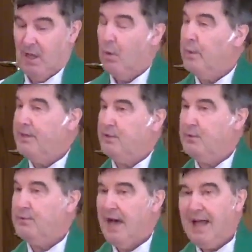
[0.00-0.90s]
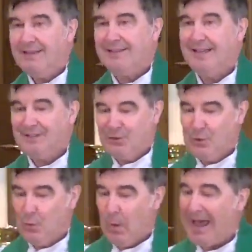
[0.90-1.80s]
We do not get to
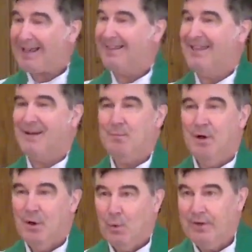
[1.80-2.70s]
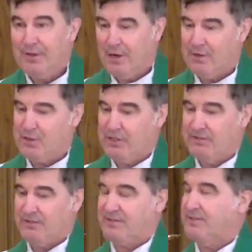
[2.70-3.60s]
whack them with our
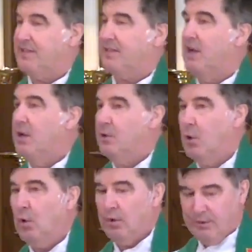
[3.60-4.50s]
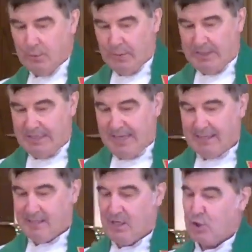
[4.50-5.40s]
Jesus stick, nor do we
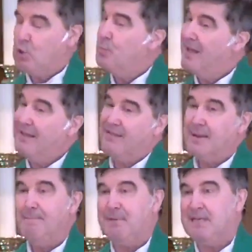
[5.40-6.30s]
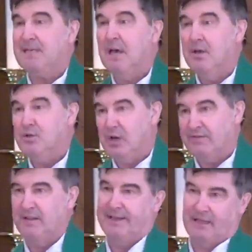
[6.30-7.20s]
get to make them be
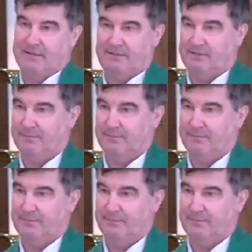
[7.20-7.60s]
just like us.